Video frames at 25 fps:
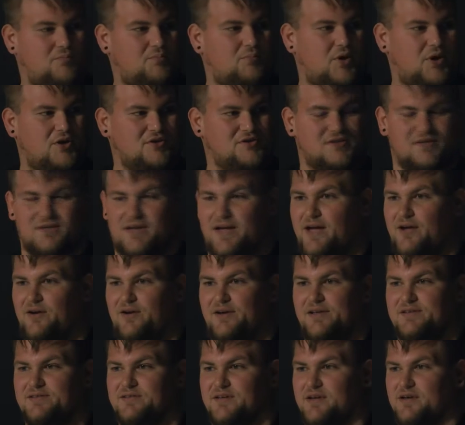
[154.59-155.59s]

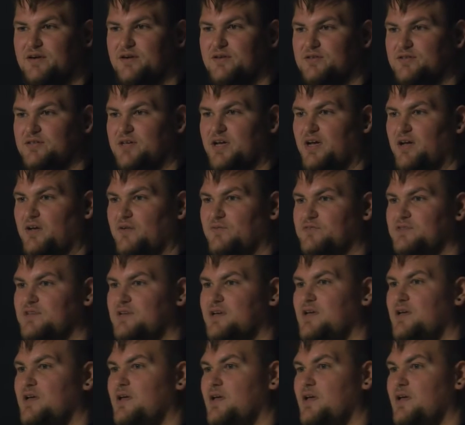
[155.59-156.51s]
personalities like ourselves,